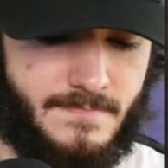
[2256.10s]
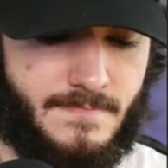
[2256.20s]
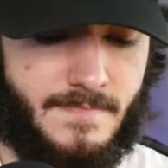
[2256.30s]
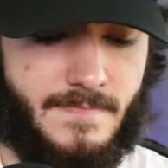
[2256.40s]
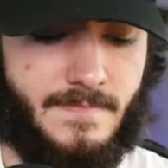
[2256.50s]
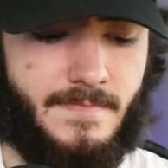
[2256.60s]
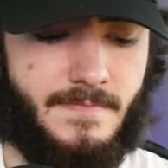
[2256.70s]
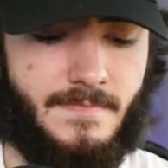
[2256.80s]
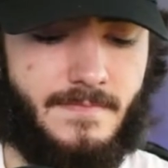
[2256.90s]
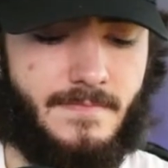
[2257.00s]

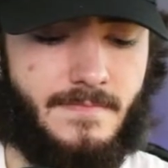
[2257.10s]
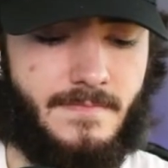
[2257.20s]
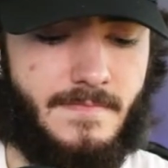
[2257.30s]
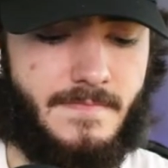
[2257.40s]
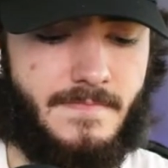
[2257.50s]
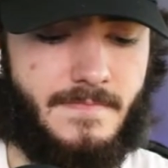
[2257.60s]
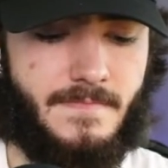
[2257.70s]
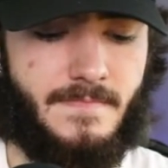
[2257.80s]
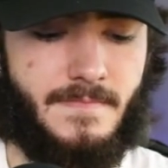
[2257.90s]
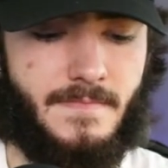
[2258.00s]

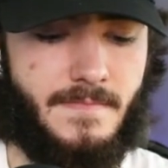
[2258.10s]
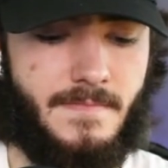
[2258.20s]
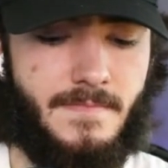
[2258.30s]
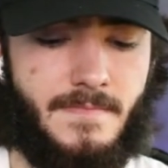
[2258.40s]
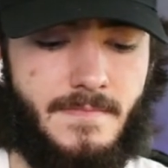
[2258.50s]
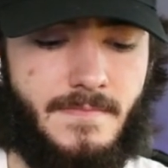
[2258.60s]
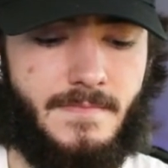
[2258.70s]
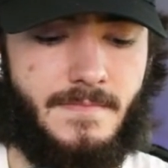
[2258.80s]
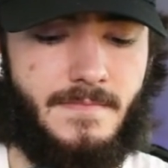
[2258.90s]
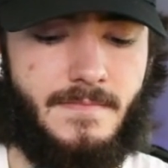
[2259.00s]
(not speaking)